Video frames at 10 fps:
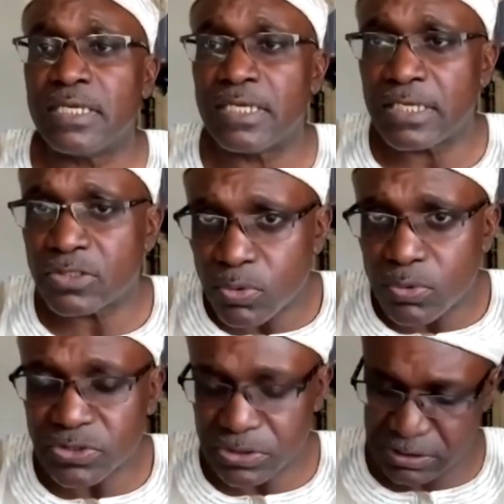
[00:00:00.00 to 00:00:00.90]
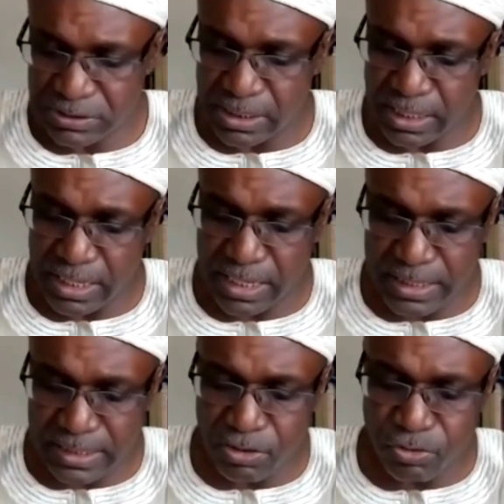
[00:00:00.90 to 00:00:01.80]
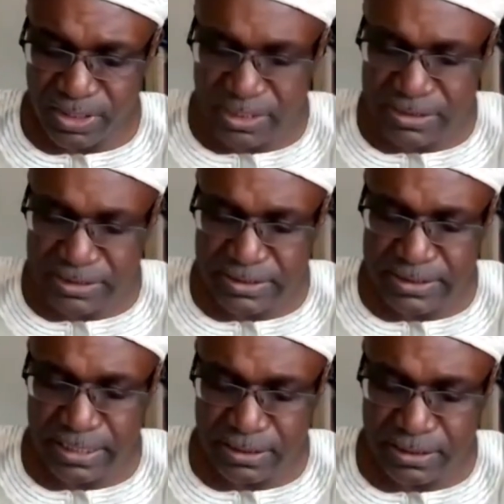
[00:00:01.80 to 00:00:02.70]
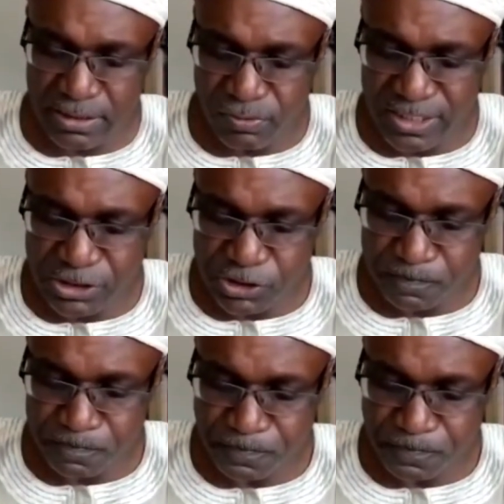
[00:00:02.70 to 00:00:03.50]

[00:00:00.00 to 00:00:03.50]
It was an agreed declaration.